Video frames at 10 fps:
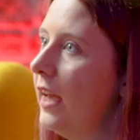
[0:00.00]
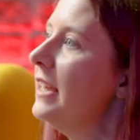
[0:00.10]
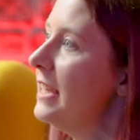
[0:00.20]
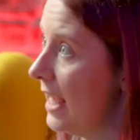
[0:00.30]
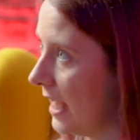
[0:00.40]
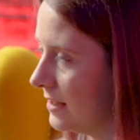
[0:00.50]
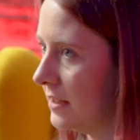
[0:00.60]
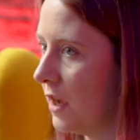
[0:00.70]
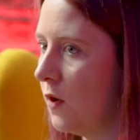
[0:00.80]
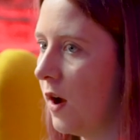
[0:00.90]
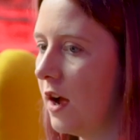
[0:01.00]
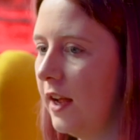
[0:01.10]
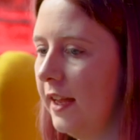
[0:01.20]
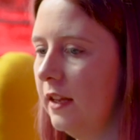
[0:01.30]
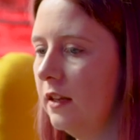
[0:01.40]
Yes, so
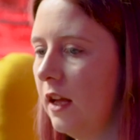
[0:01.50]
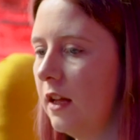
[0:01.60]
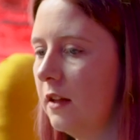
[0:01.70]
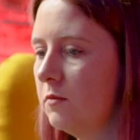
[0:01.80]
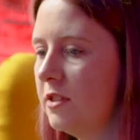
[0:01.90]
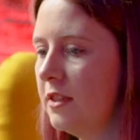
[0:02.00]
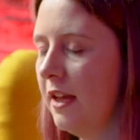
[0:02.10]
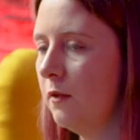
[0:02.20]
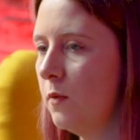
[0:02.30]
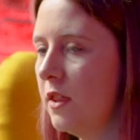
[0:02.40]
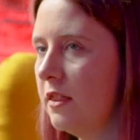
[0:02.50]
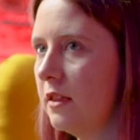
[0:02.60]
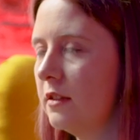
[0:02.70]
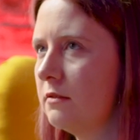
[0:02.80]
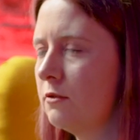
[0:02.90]
I did that in
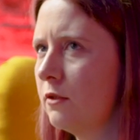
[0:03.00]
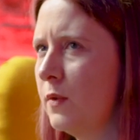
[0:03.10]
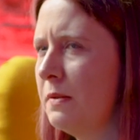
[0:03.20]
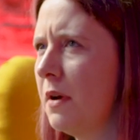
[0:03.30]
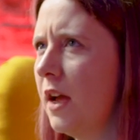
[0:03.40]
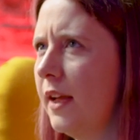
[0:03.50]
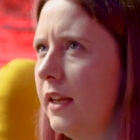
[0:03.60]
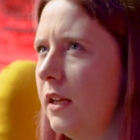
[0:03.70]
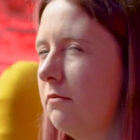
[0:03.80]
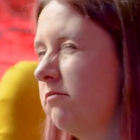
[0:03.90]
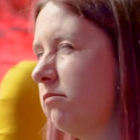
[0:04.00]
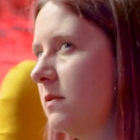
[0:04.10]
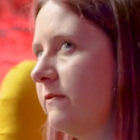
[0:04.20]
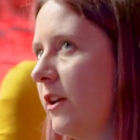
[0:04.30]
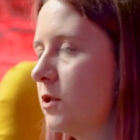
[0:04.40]
my
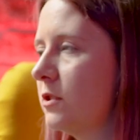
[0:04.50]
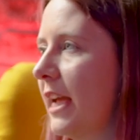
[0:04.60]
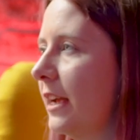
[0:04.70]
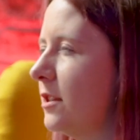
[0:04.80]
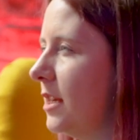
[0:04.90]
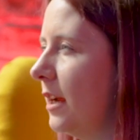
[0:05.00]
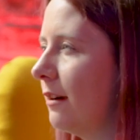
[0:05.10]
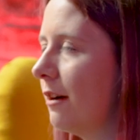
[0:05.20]
first or second year.